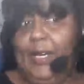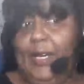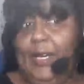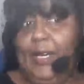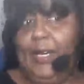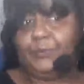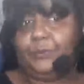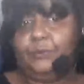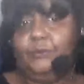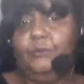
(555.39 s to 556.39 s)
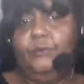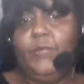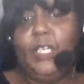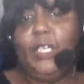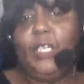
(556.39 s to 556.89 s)
you're wondering
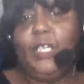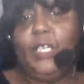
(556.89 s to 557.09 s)
if